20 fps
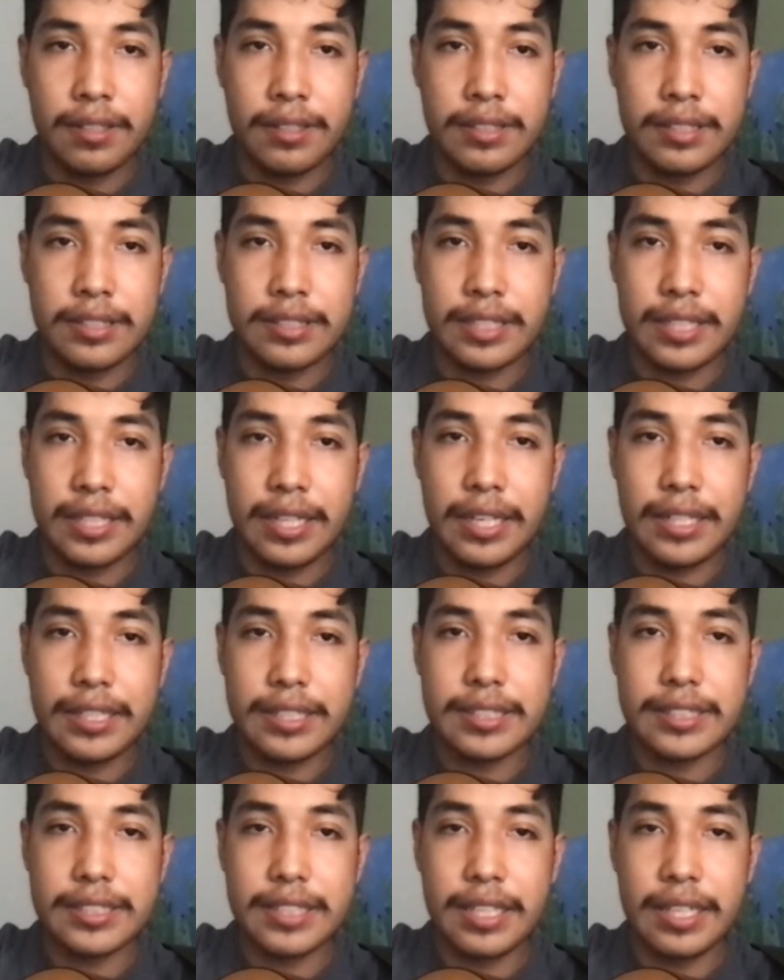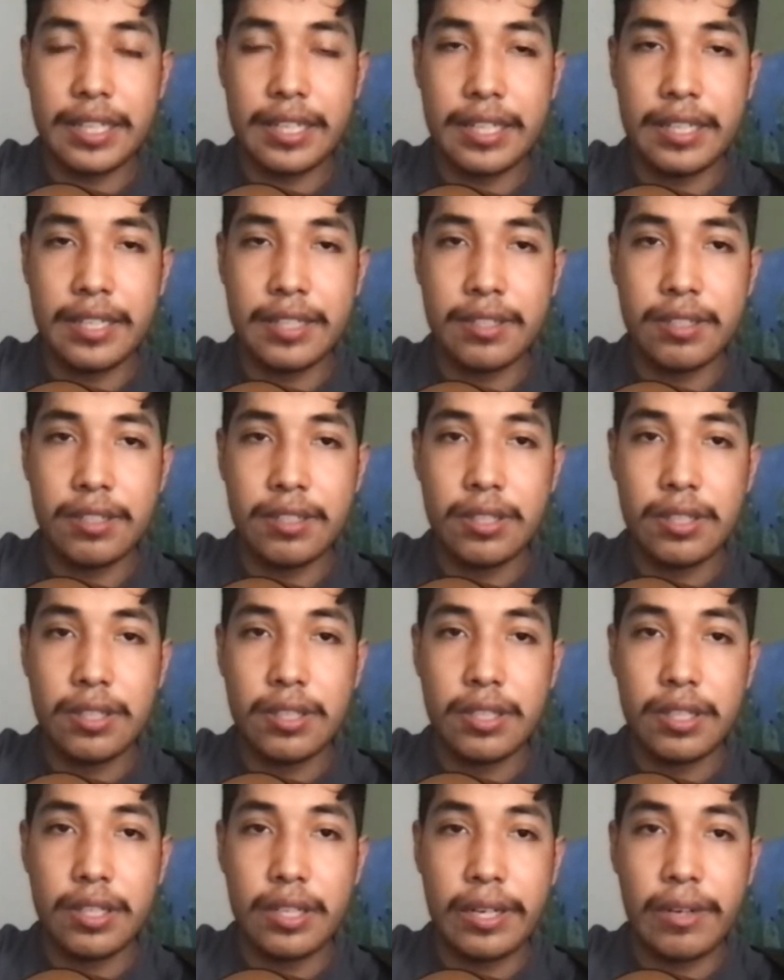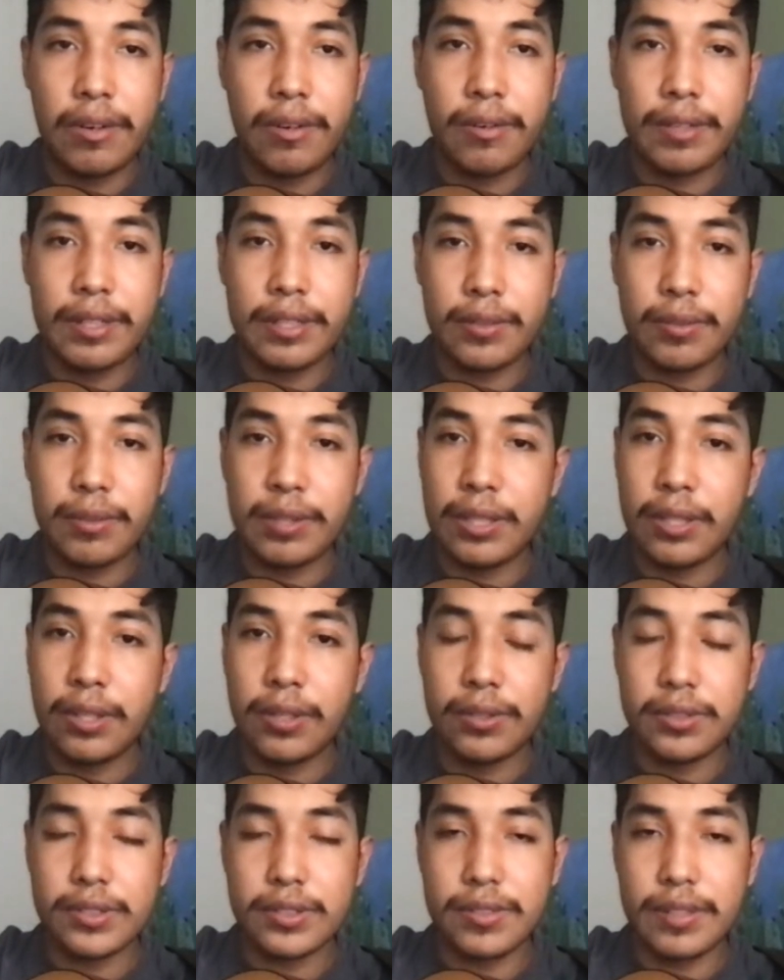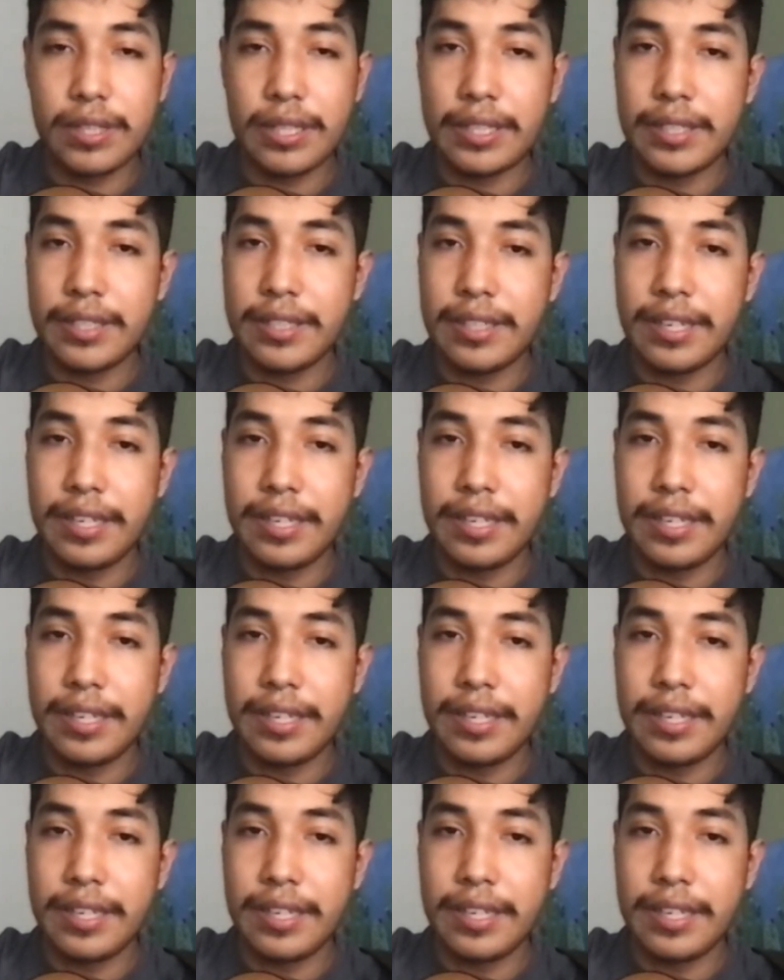there's an X and already 3 O's, right?